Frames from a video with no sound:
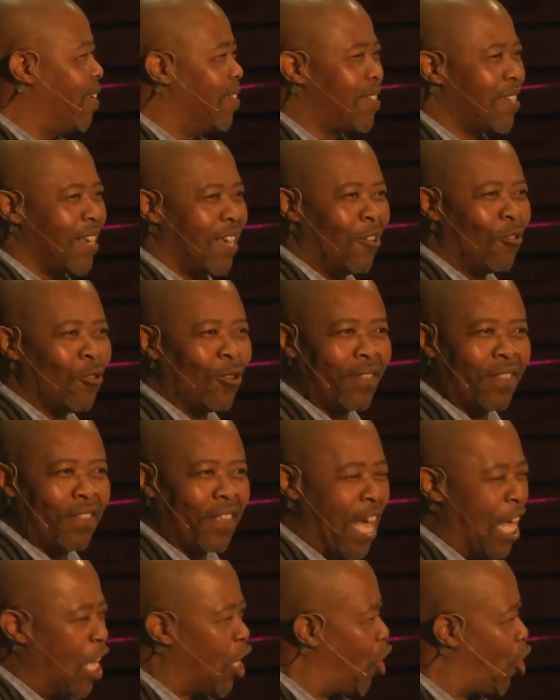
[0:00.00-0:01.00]
say, Lord,
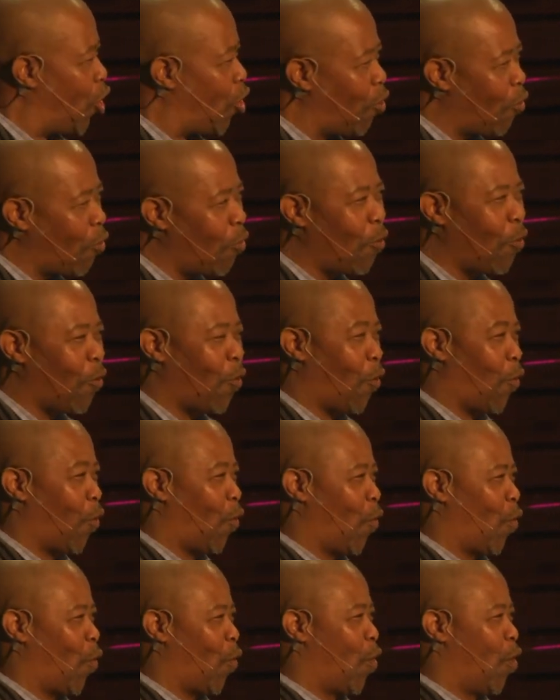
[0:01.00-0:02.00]
thank
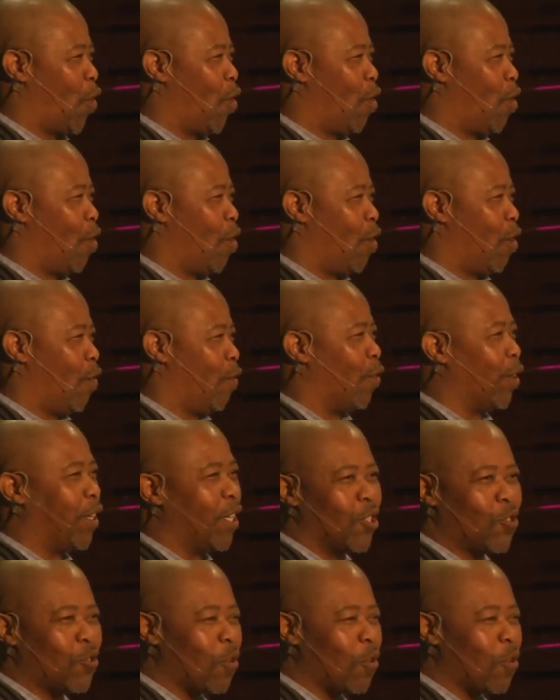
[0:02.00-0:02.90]
you for this